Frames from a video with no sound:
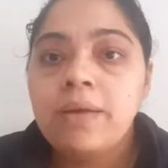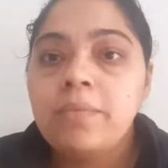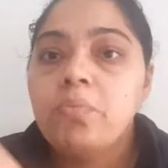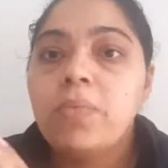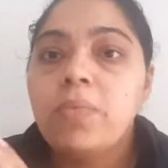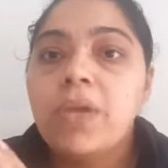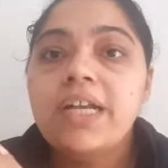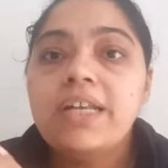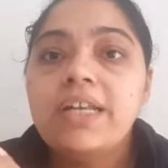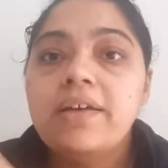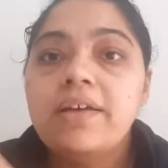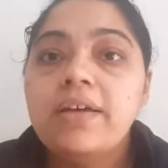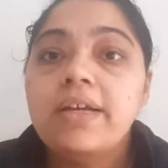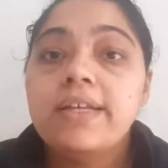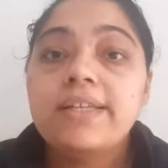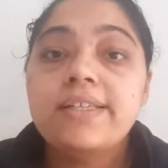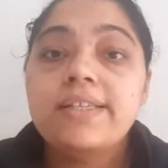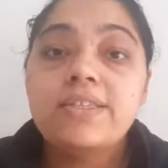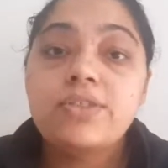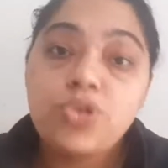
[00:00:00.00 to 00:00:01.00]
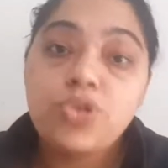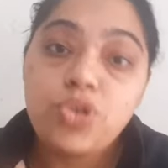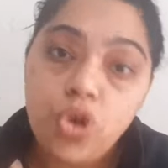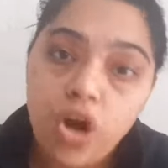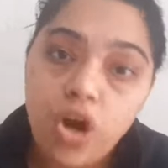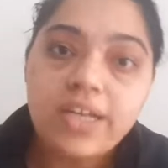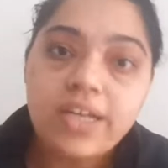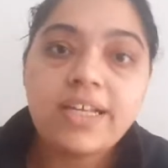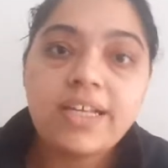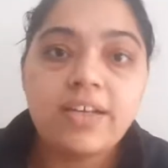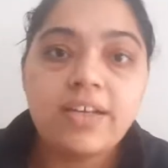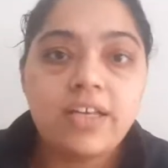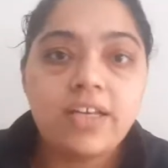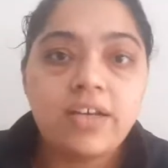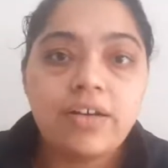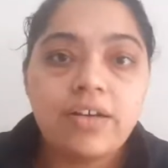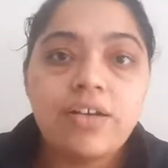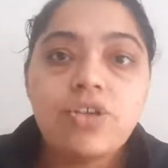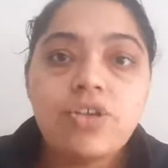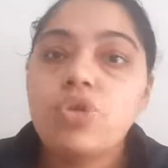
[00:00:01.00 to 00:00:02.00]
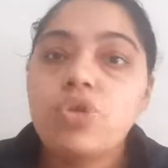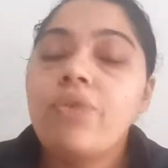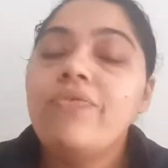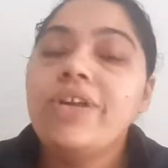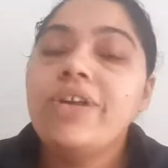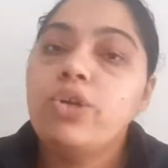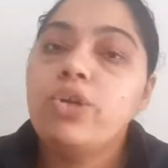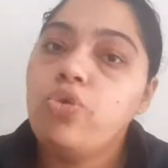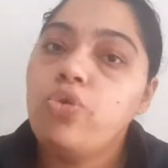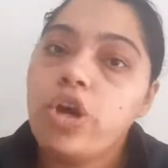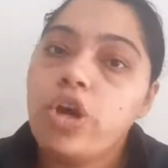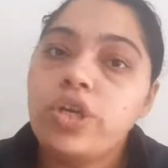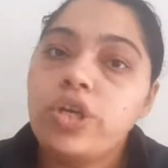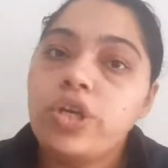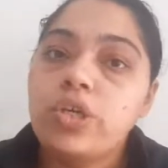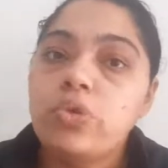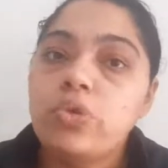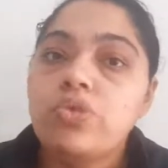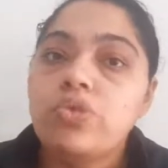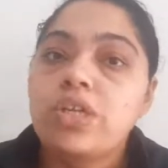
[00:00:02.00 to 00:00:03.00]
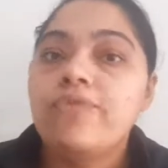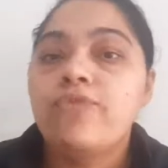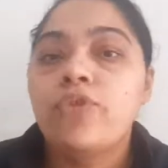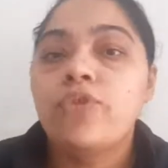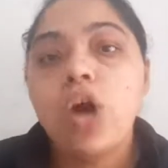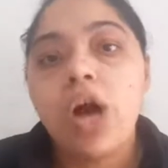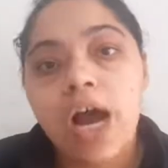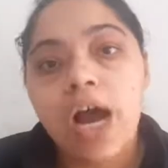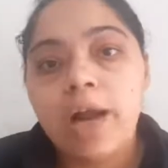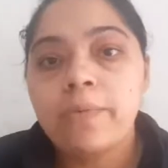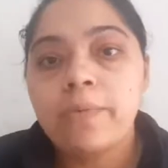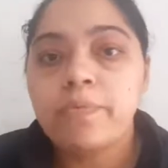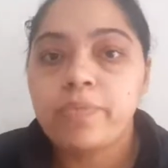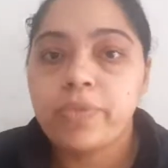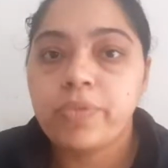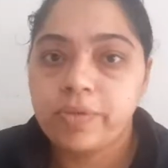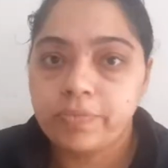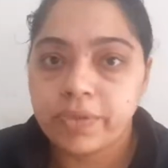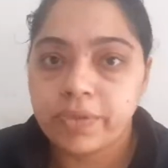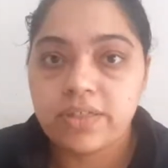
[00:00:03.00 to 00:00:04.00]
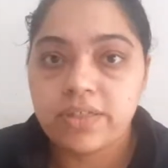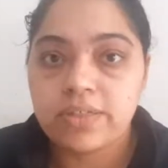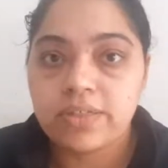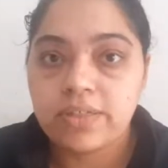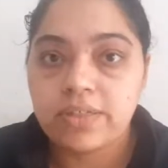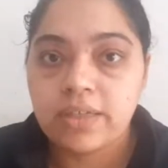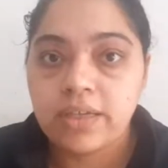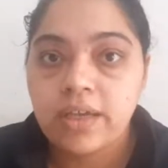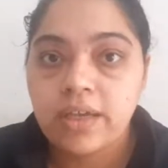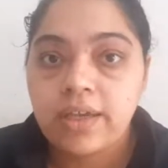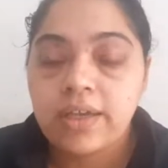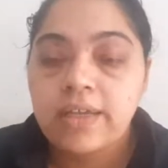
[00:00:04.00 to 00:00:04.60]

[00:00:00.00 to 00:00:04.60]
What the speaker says: But it is not clear, so we do not use it for art purpose.